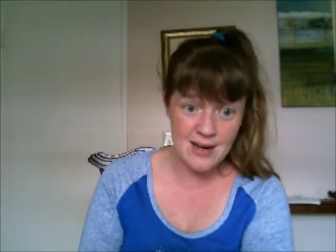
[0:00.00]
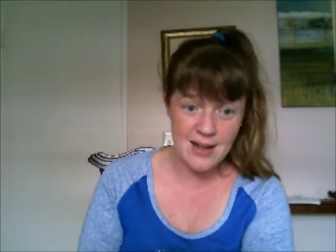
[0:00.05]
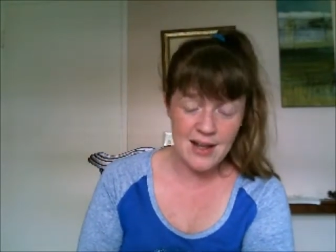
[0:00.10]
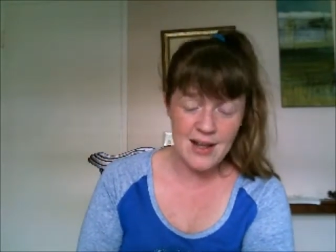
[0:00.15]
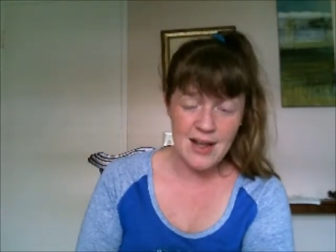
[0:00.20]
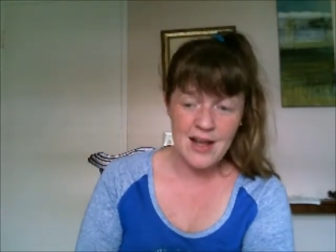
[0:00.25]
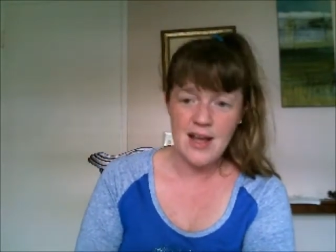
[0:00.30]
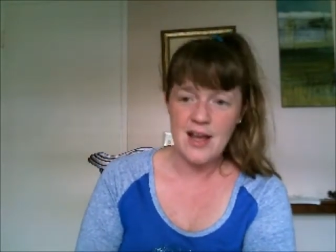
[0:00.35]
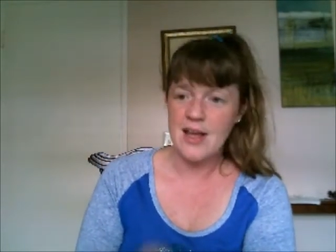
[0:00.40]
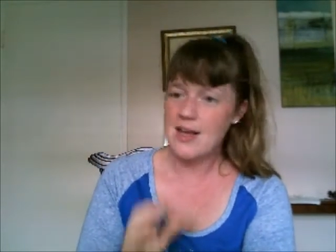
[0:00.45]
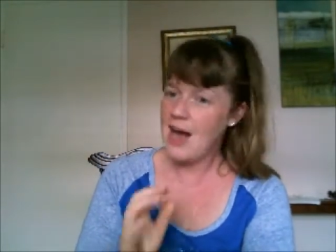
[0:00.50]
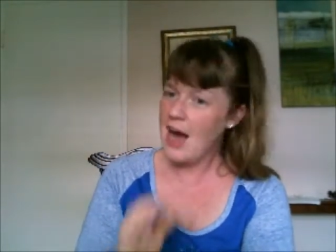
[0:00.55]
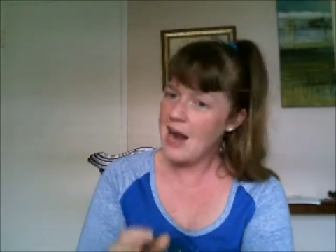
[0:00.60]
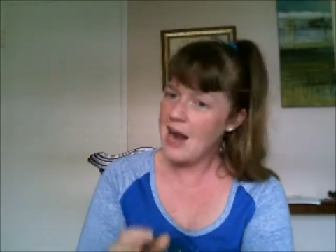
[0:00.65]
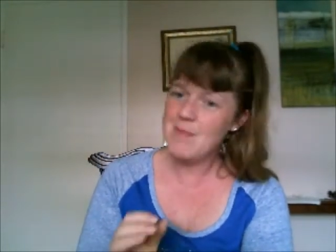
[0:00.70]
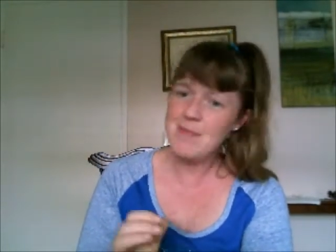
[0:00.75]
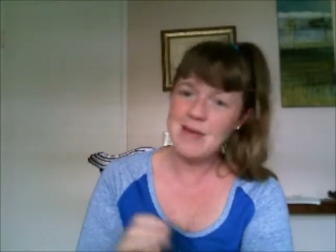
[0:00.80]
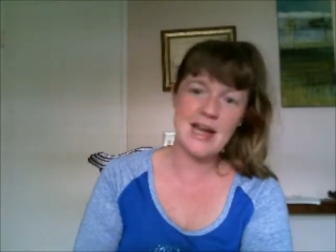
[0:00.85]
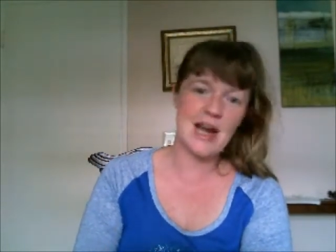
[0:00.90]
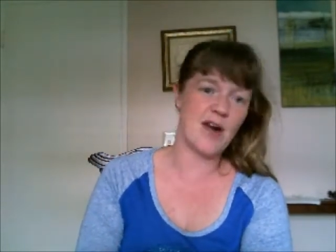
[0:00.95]
You
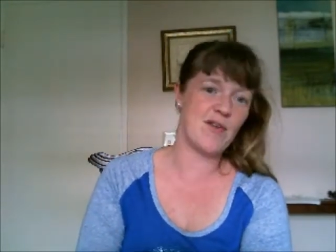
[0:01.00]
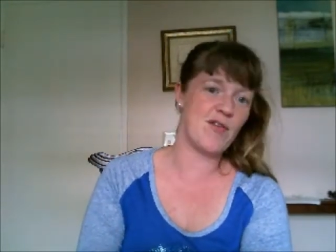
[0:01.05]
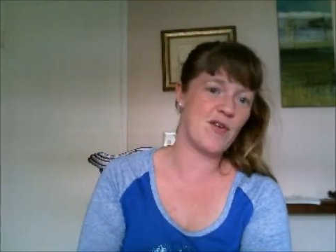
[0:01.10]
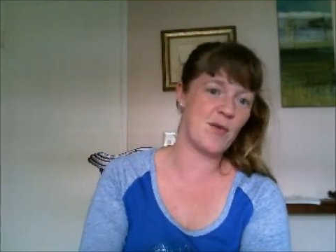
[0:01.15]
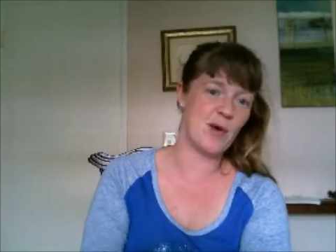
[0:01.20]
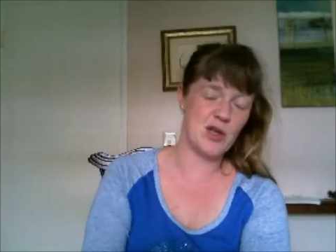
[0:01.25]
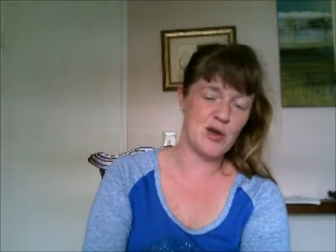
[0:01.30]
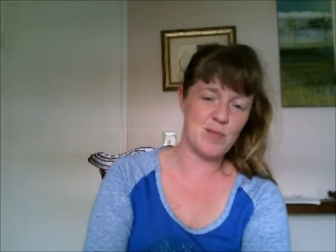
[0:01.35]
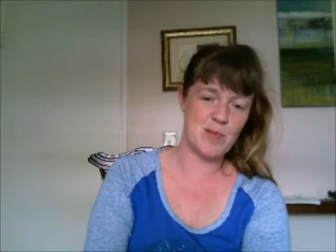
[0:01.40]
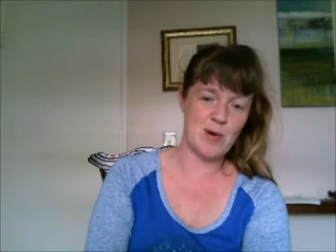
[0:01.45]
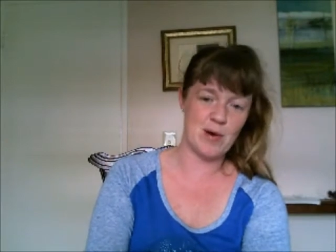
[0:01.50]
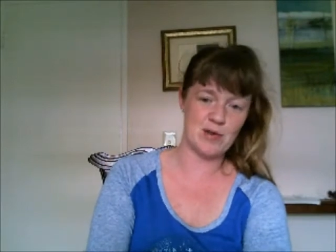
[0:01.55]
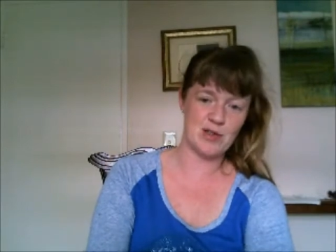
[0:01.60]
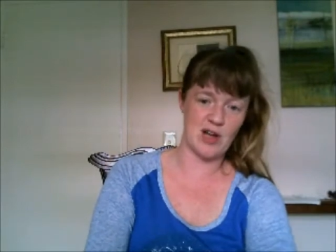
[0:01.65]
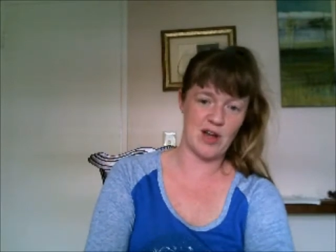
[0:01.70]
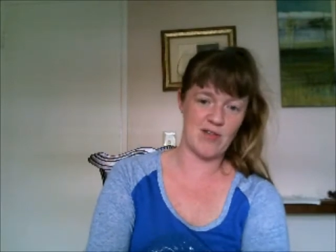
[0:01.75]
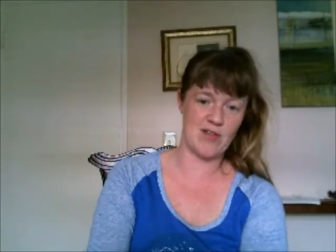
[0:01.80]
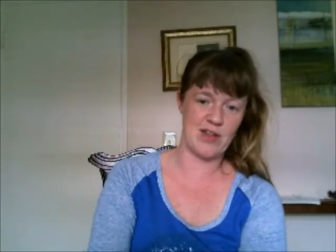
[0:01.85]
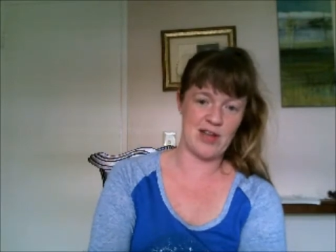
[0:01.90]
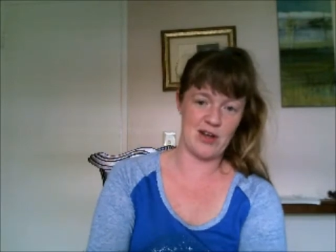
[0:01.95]
got to be careful what you
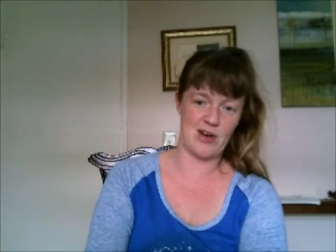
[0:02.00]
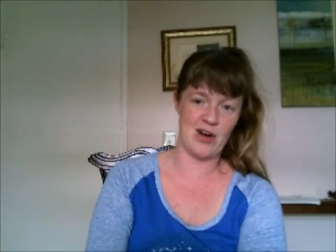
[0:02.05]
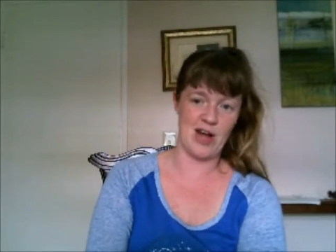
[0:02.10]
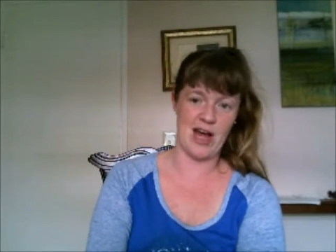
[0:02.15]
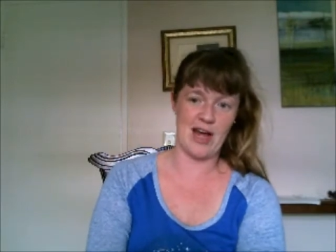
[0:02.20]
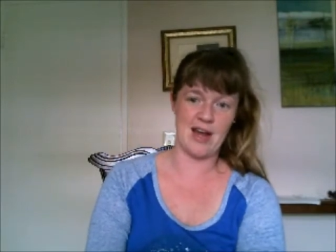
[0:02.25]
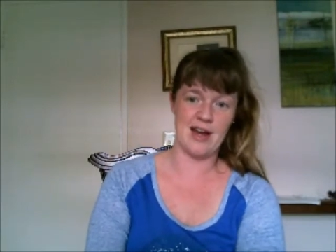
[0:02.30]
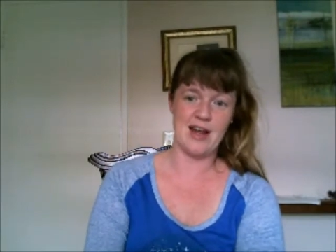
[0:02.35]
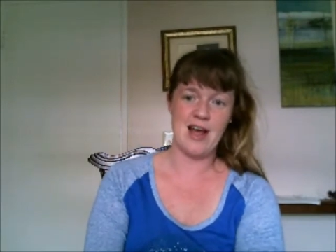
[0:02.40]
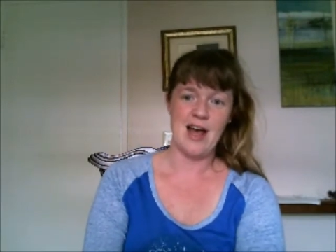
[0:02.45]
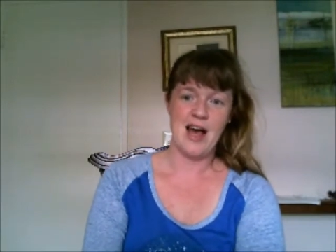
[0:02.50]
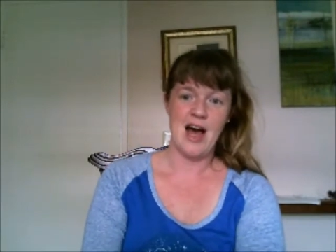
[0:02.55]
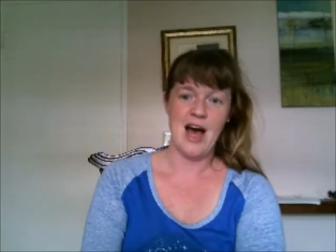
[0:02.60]
post on the internet.